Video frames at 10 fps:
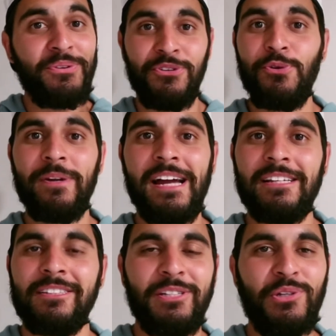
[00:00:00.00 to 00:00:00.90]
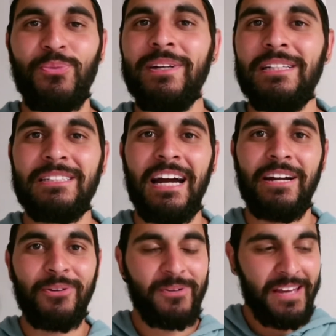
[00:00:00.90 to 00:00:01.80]
you guessed it, you read the
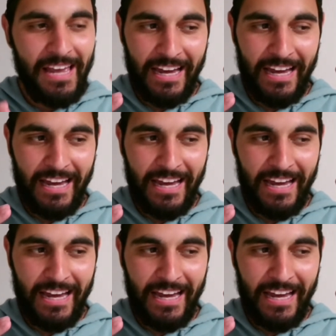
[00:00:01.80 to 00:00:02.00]
title,